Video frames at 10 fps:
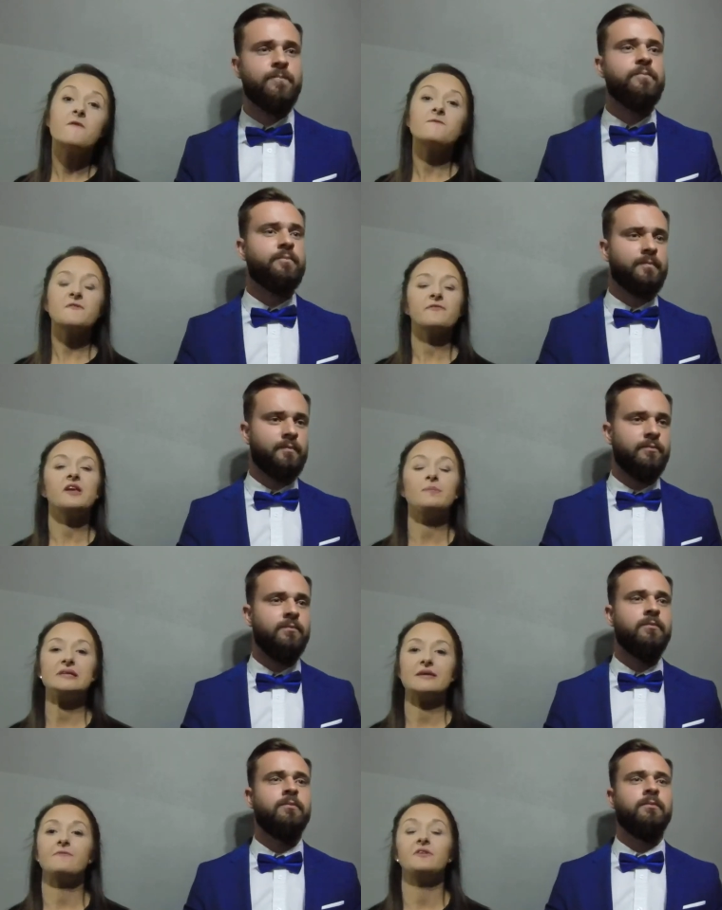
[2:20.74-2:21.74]

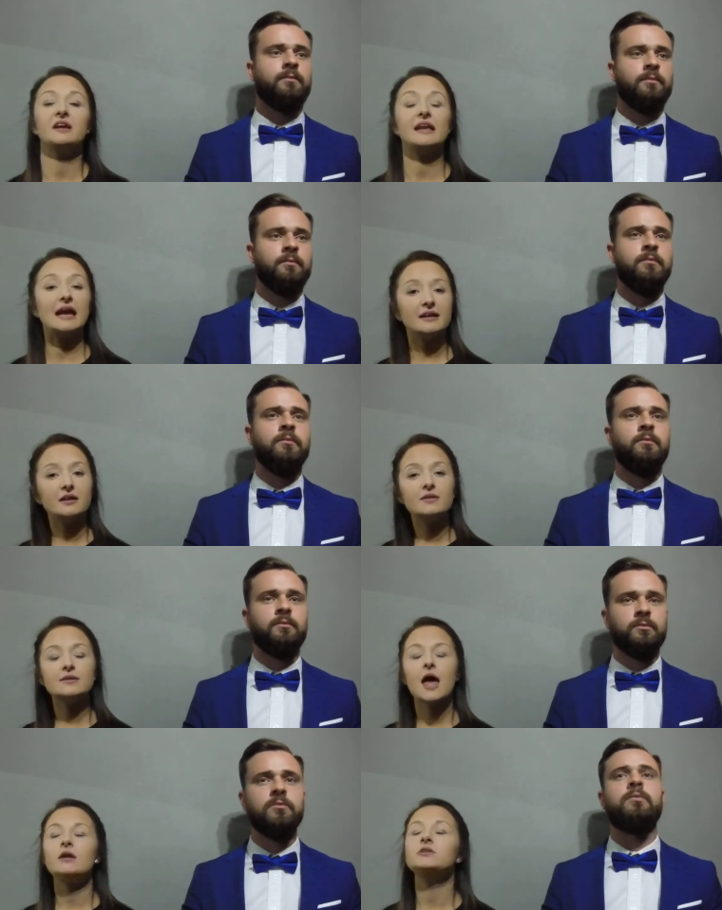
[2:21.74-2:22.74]
Speaker 1: 15% for
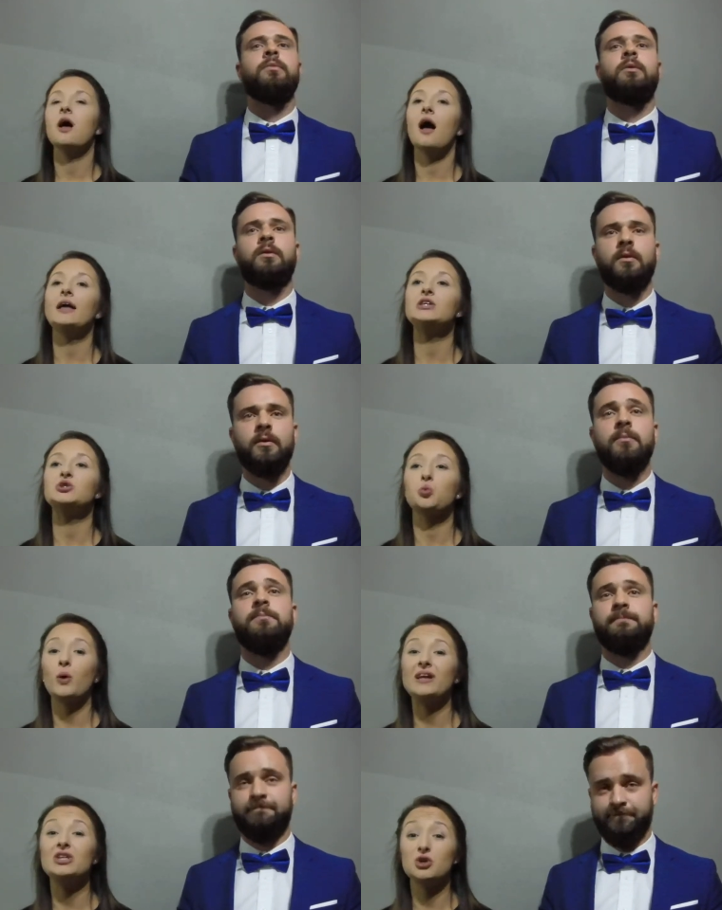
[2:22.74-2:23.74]
Canadians and as high as
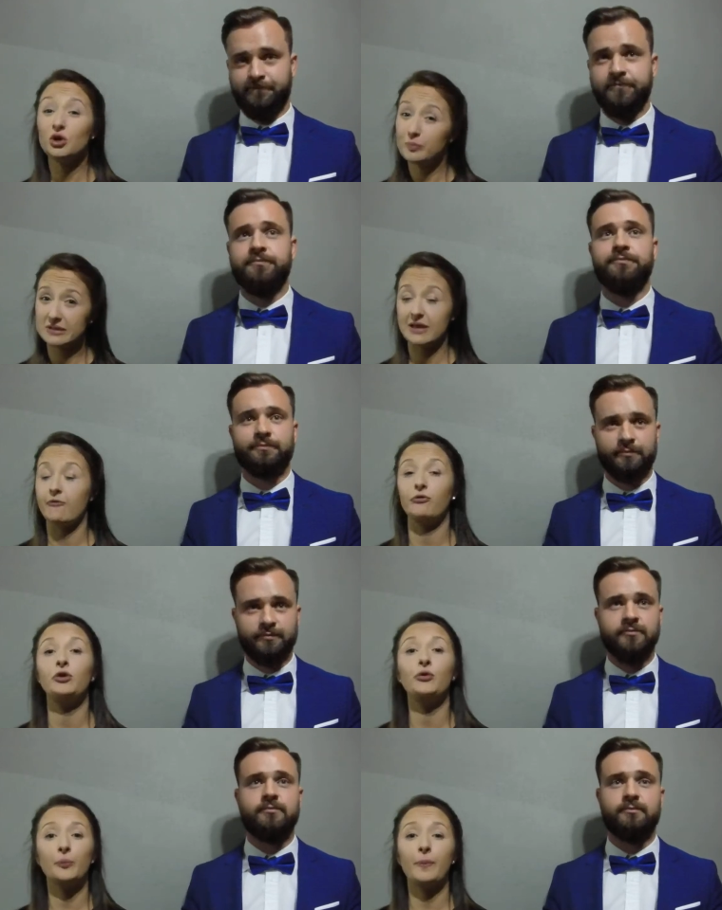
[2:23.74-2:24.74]
22% for
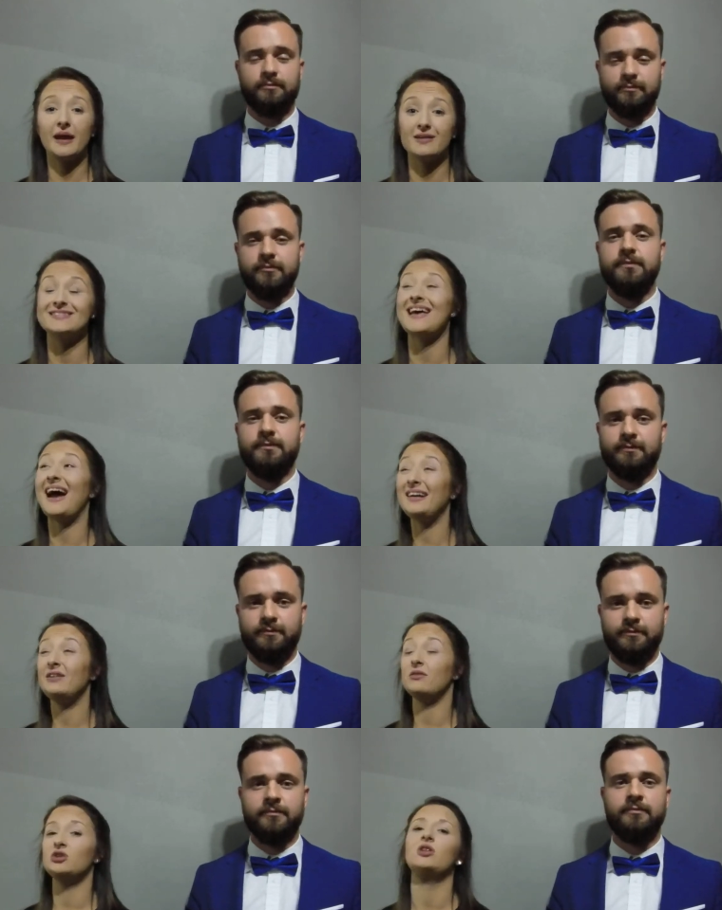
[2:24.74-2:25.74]
Europeans
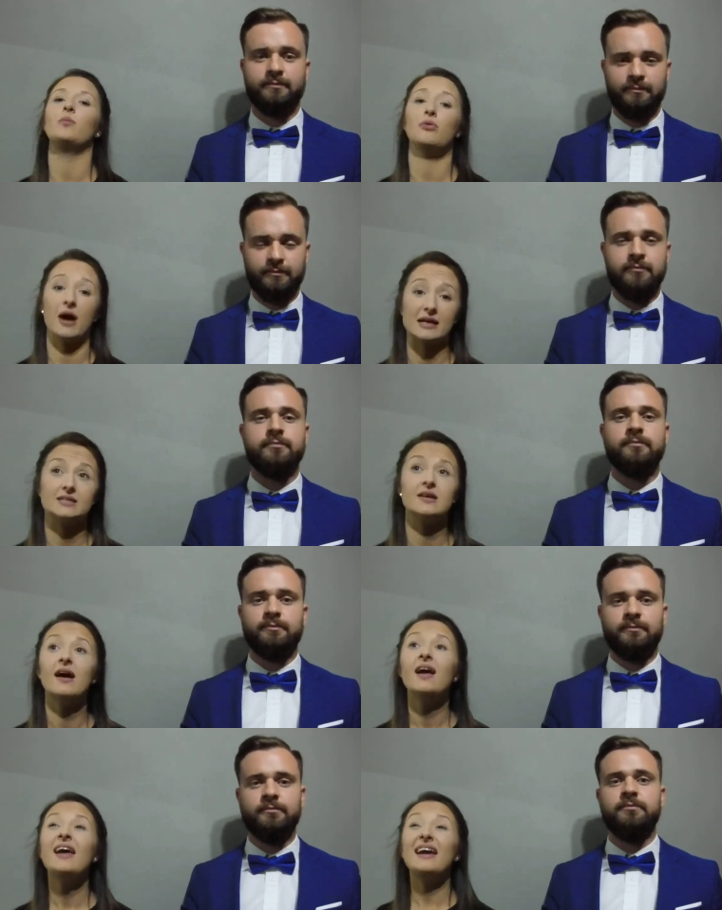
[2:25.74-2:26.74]
added onto the price.
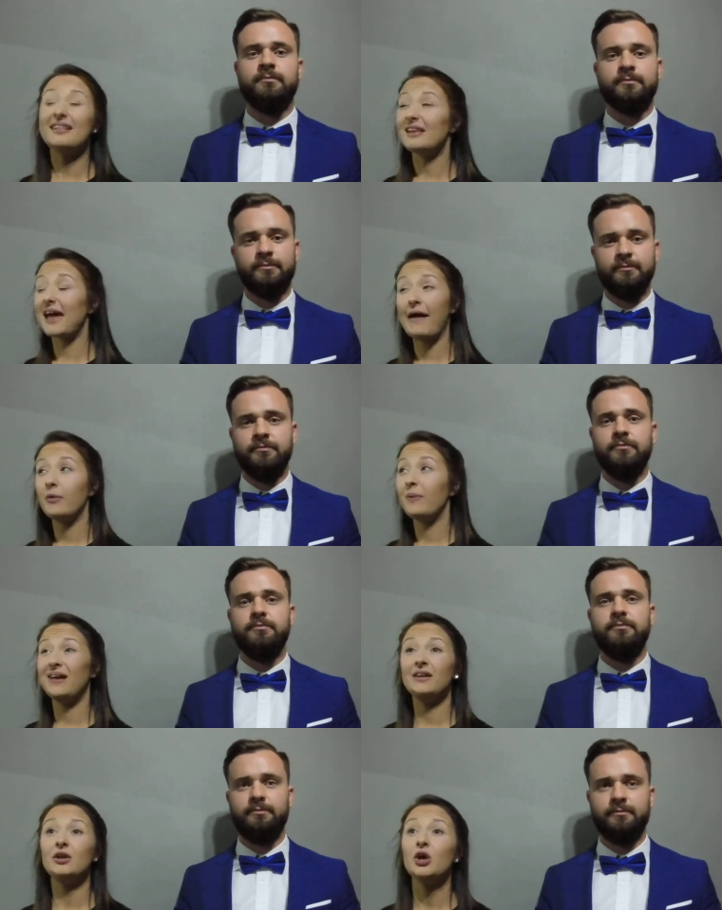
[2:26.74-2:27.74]
In the
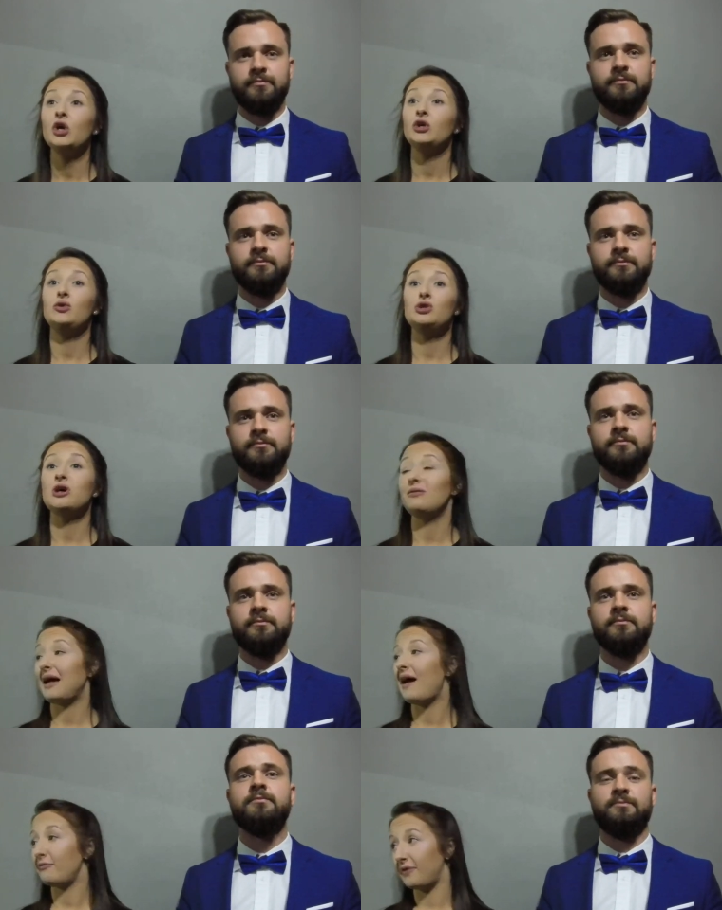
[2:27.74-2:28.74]
Caribbean, you
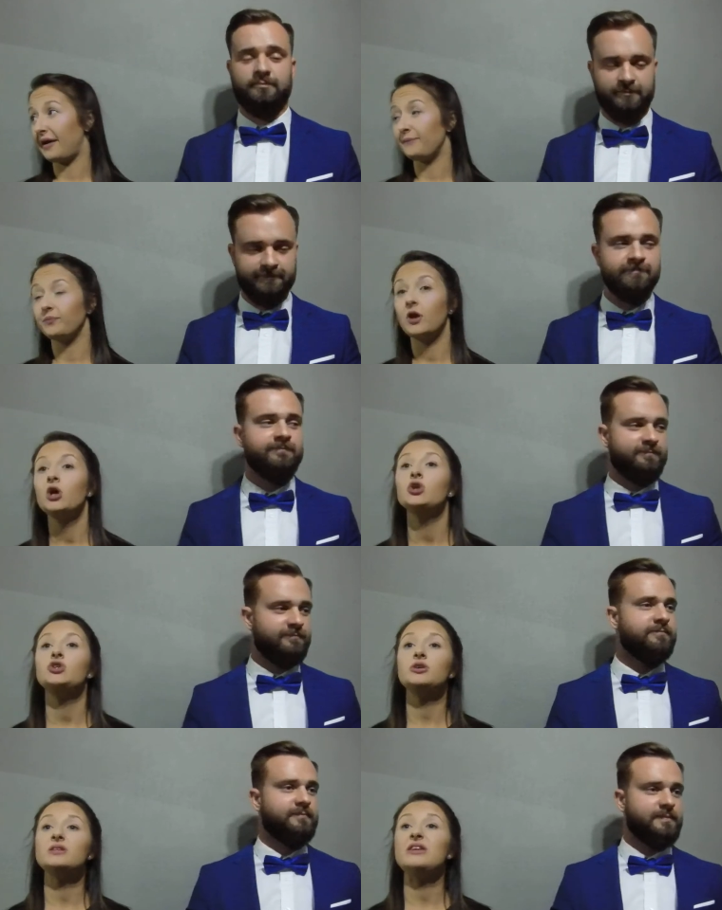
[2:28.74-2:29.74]
don't have that.
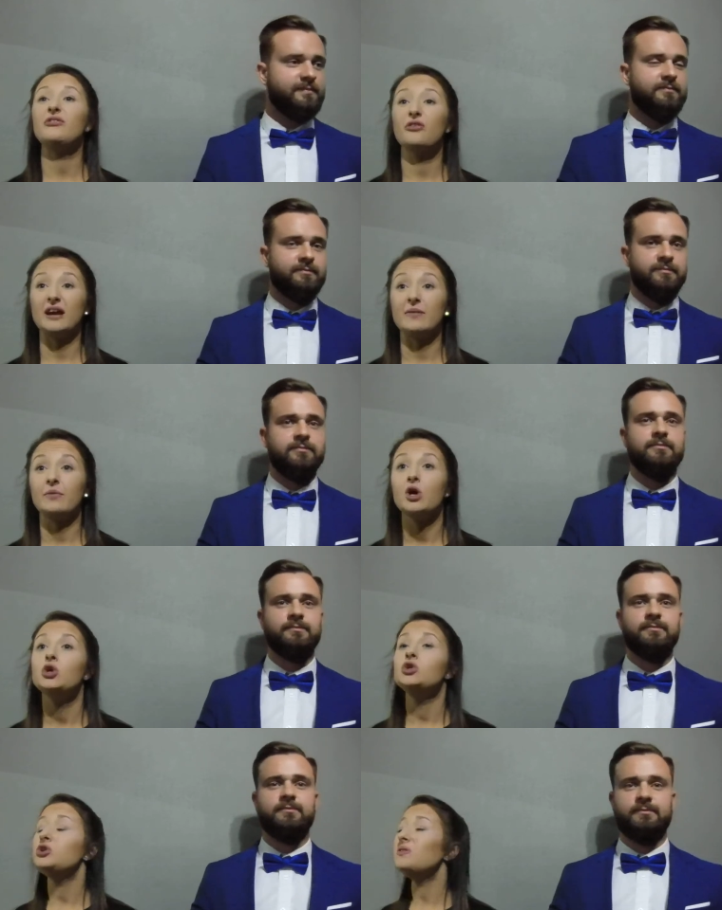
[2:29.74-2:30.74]
Duty free.
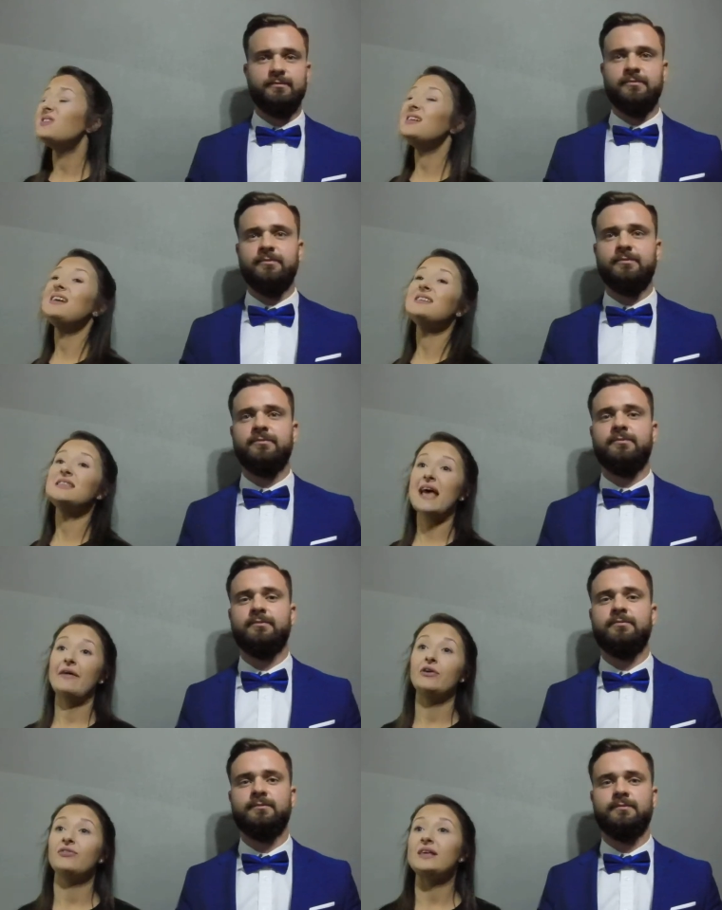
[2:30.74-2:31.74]
Duty is a
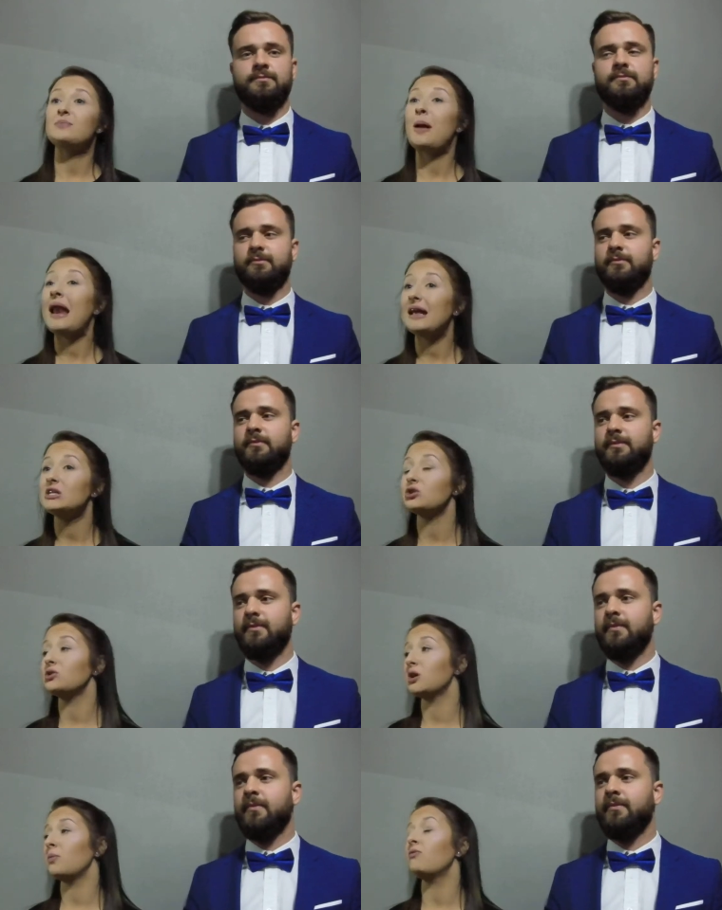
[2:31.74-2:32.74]
tariff that's placed
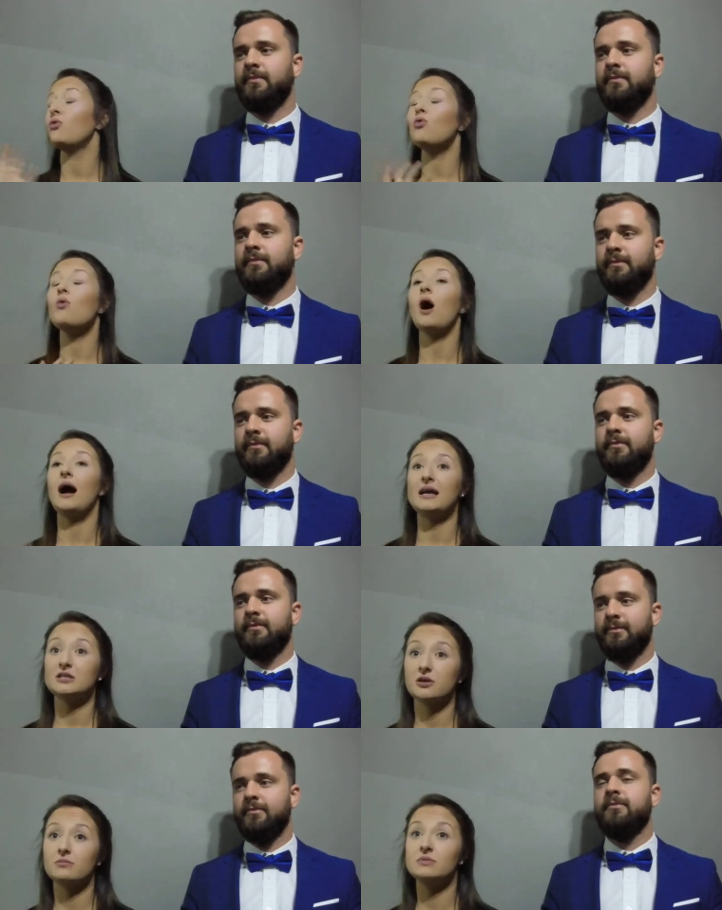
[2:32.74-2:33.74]
on top of all
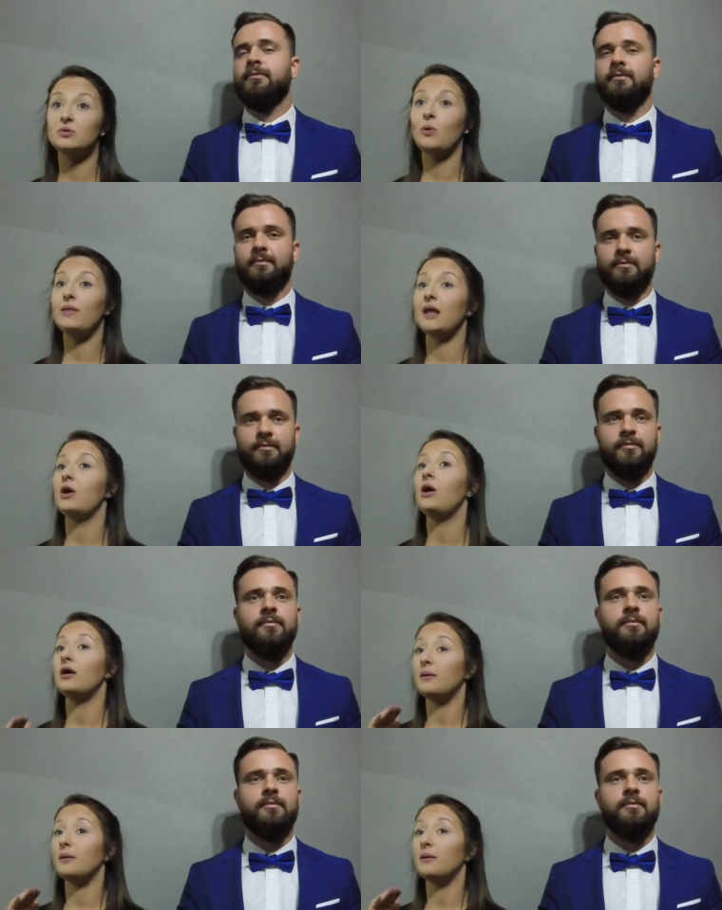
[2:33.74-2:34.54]
items when they are